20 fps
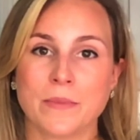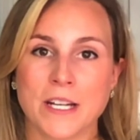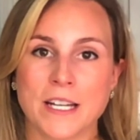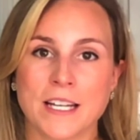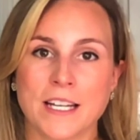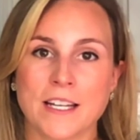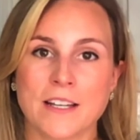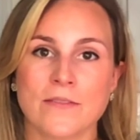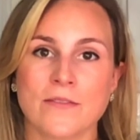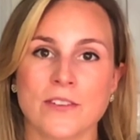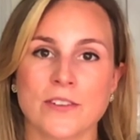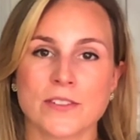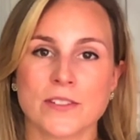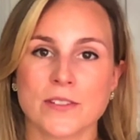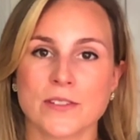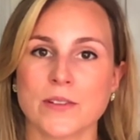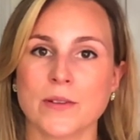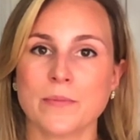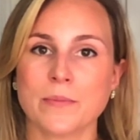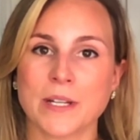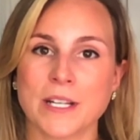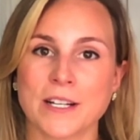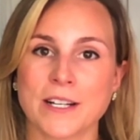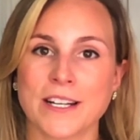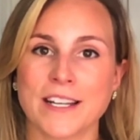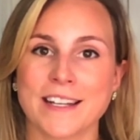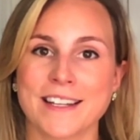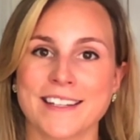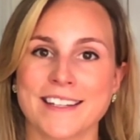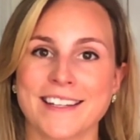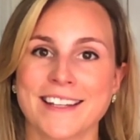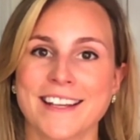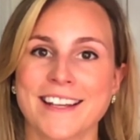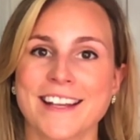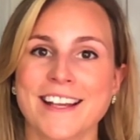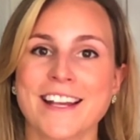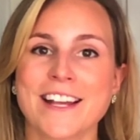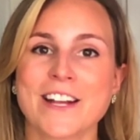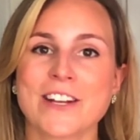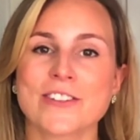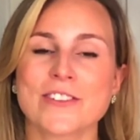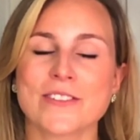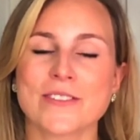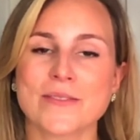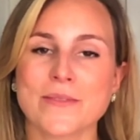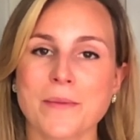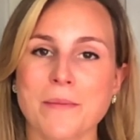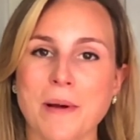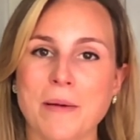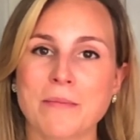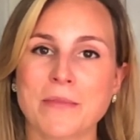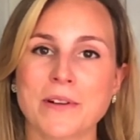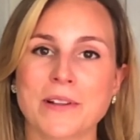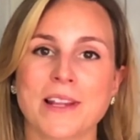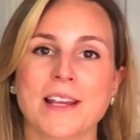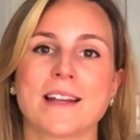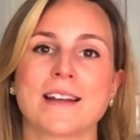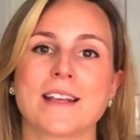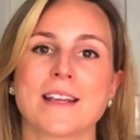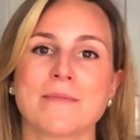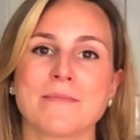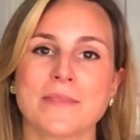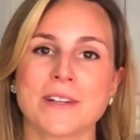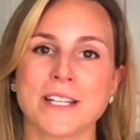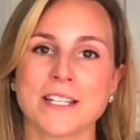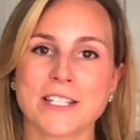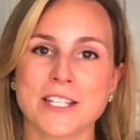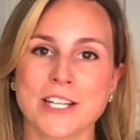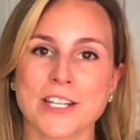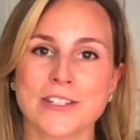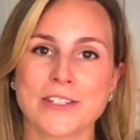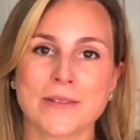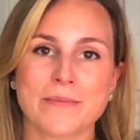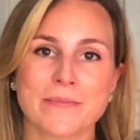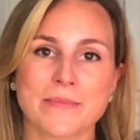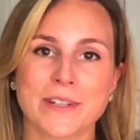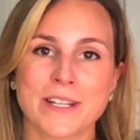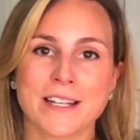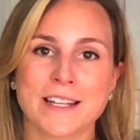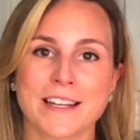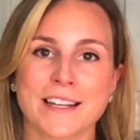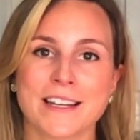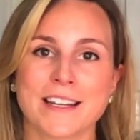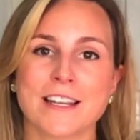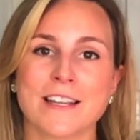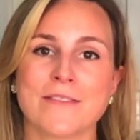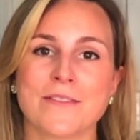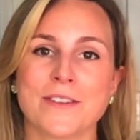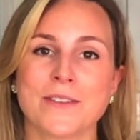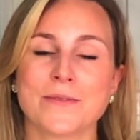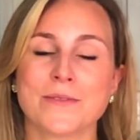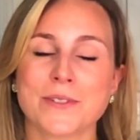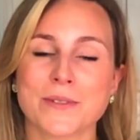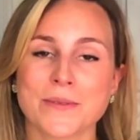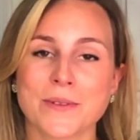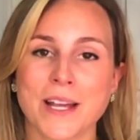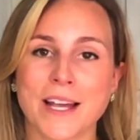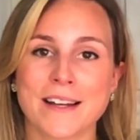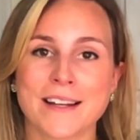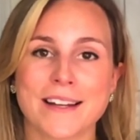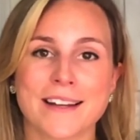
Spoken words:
bleeding versus your period. Just remember that implantation bleeding, if you do get